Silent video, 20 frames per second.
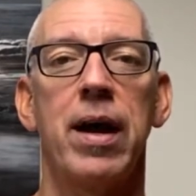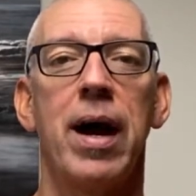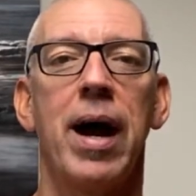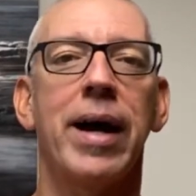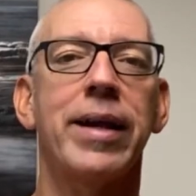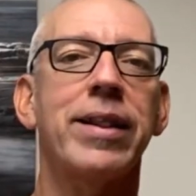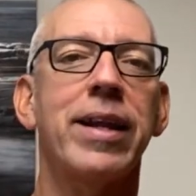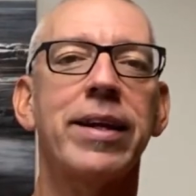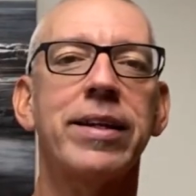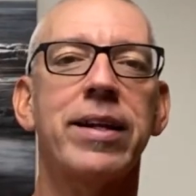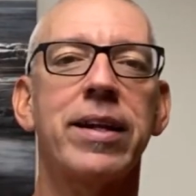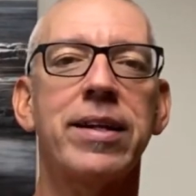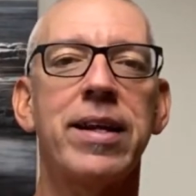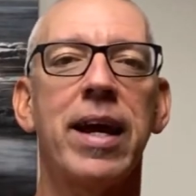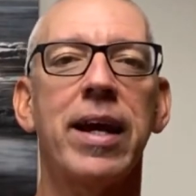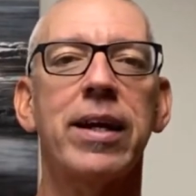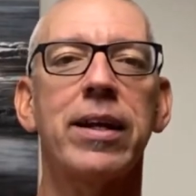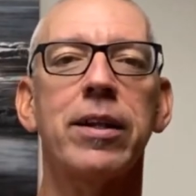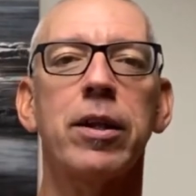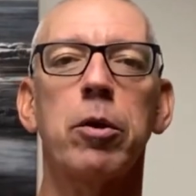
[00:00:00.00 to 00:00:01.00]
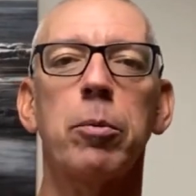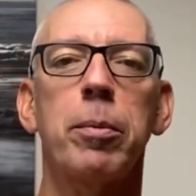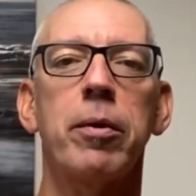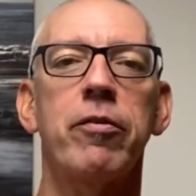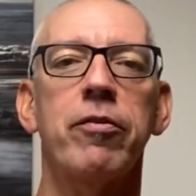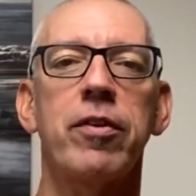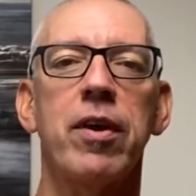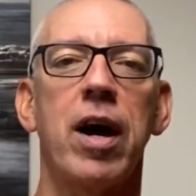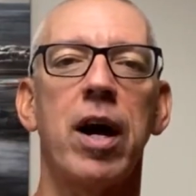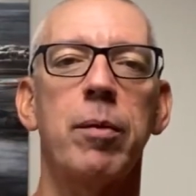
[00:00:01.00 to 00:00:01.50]
I'd like to take a little bit
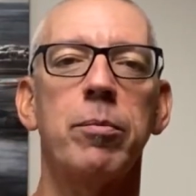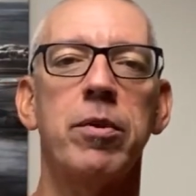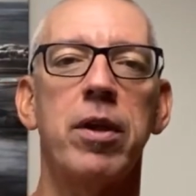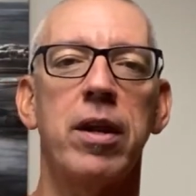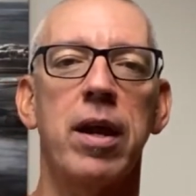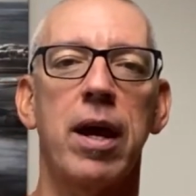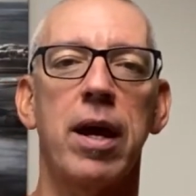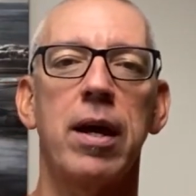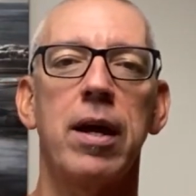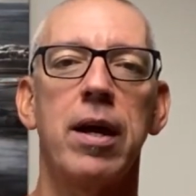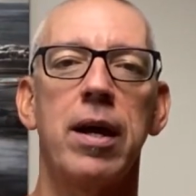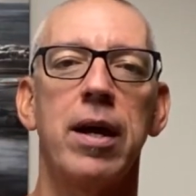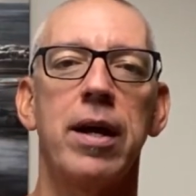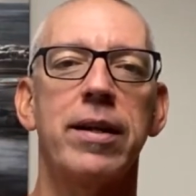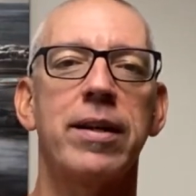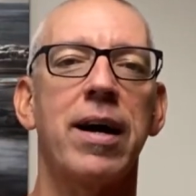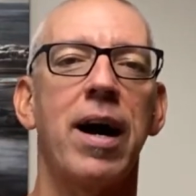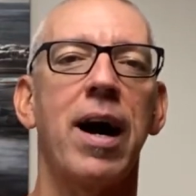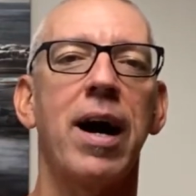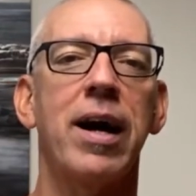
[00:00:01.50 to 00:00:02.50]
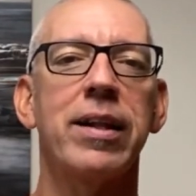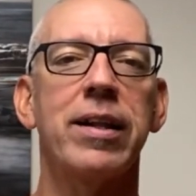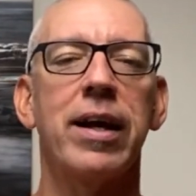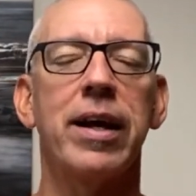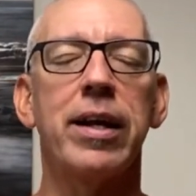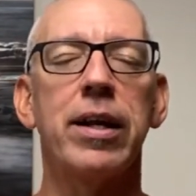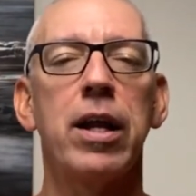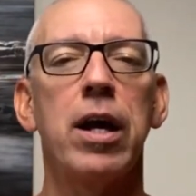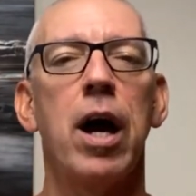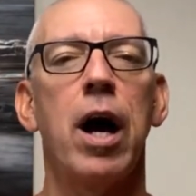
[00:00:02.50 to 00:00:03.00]
of time today to
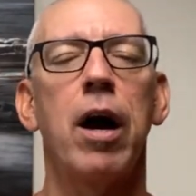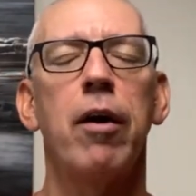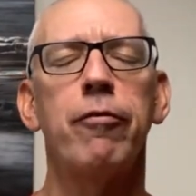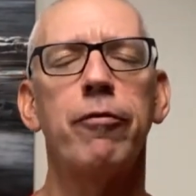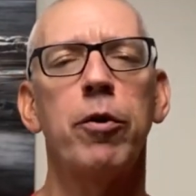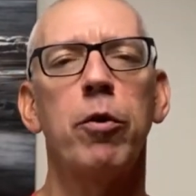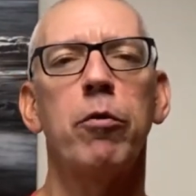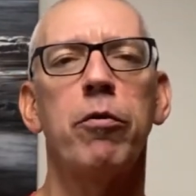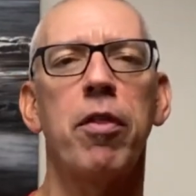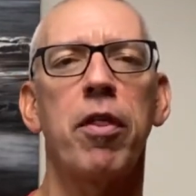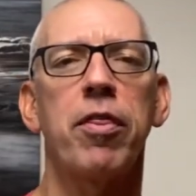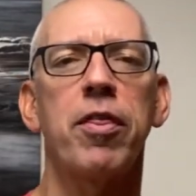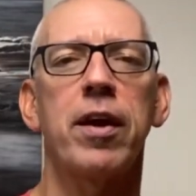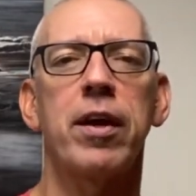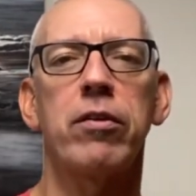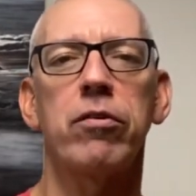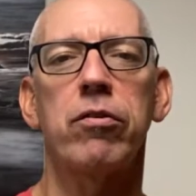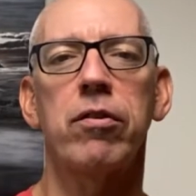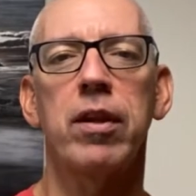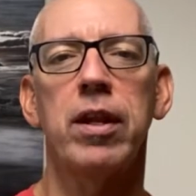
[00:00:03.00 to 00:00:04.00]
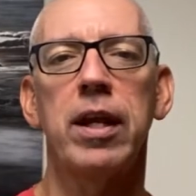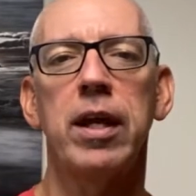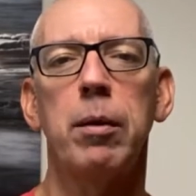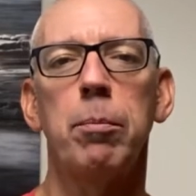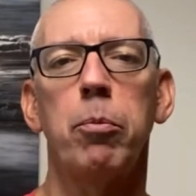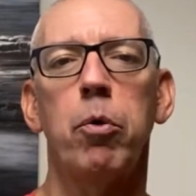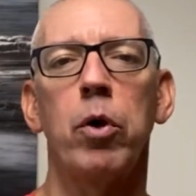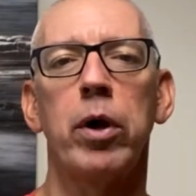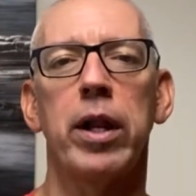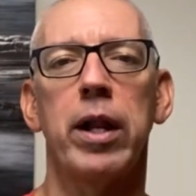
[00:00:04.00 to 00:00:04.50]
highlight a few of the things that he
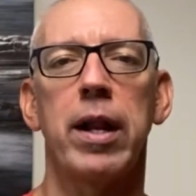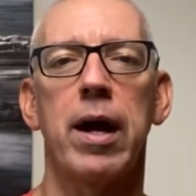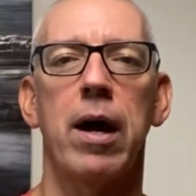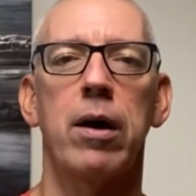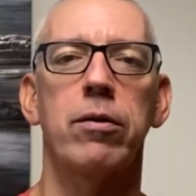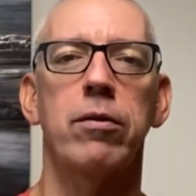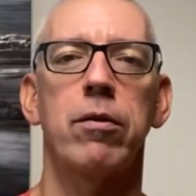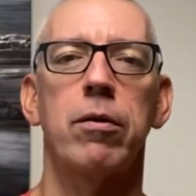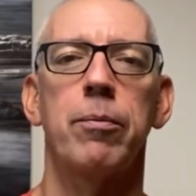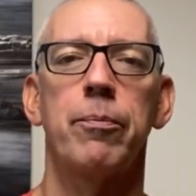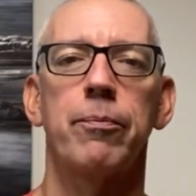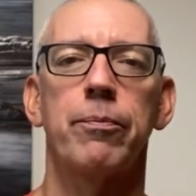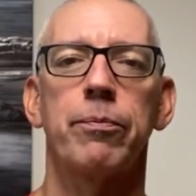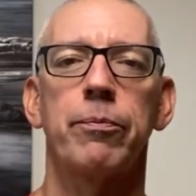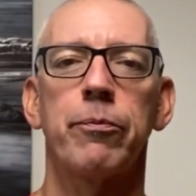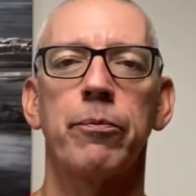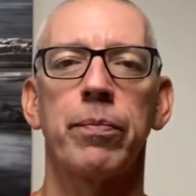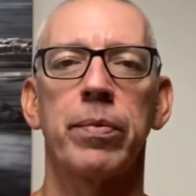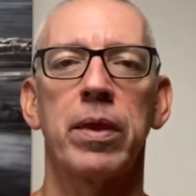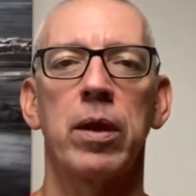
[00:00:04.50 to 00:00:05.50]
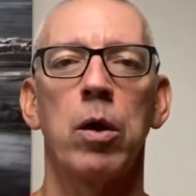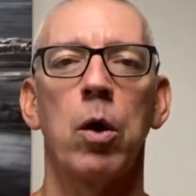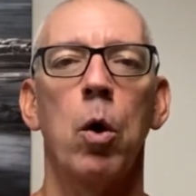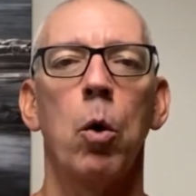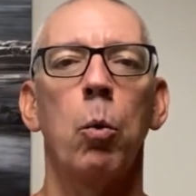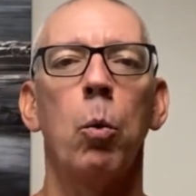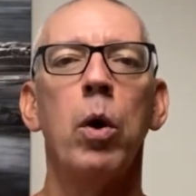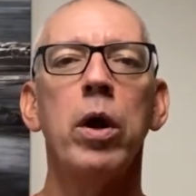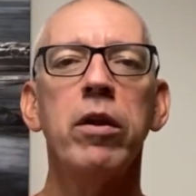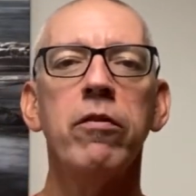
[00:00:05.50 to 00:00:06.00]
pointed out.
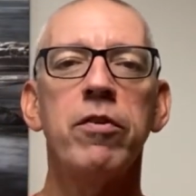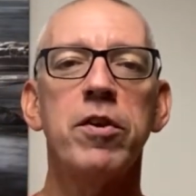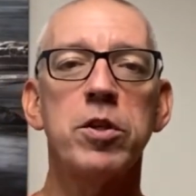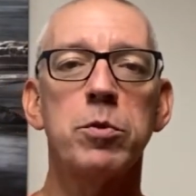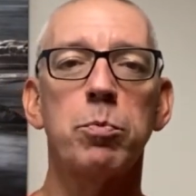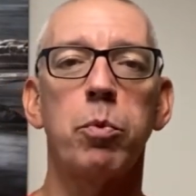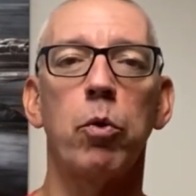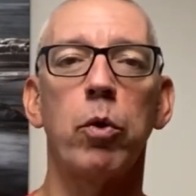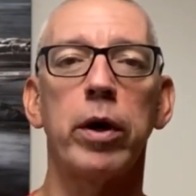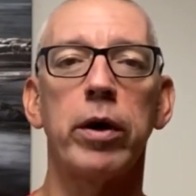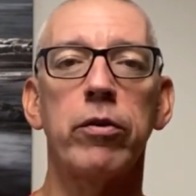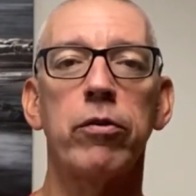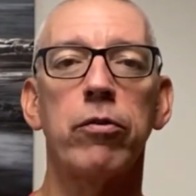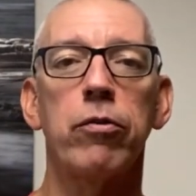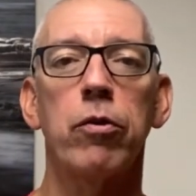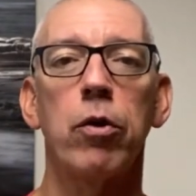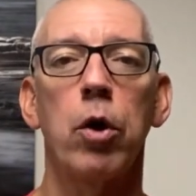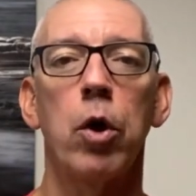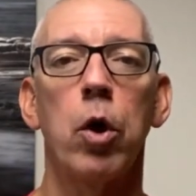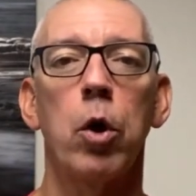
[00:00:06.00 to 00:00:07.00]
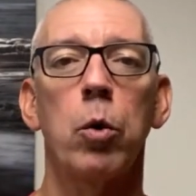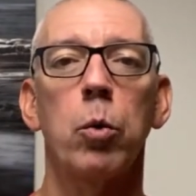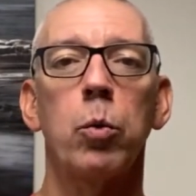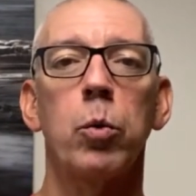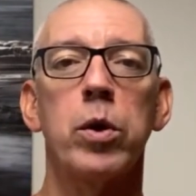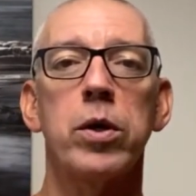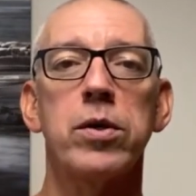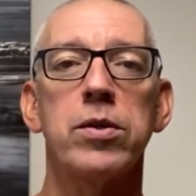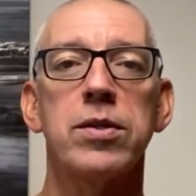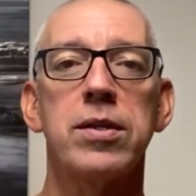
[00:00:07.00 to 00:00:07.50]
One of his points
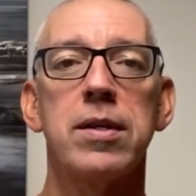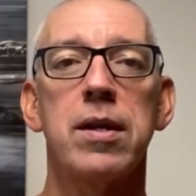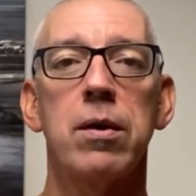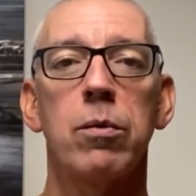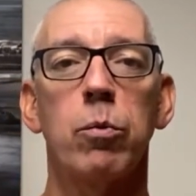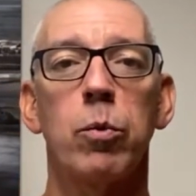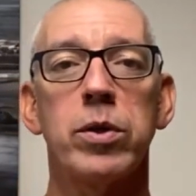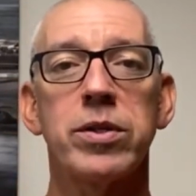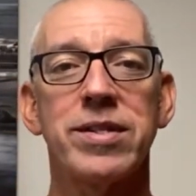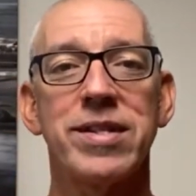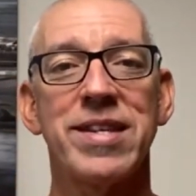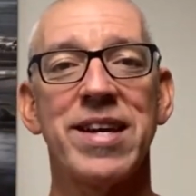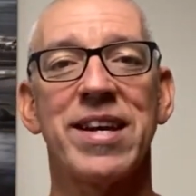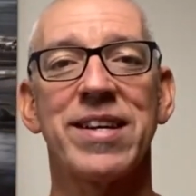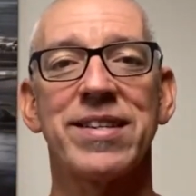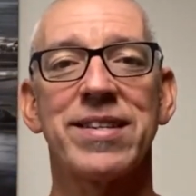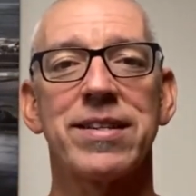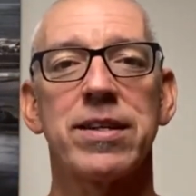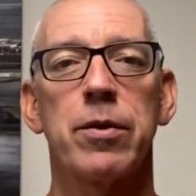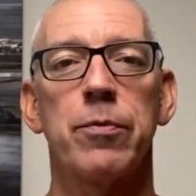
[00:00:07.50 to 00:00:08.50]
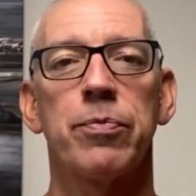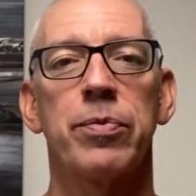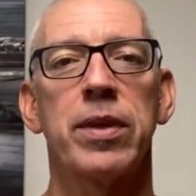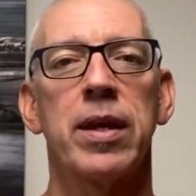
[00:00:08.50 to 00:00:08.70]
was this.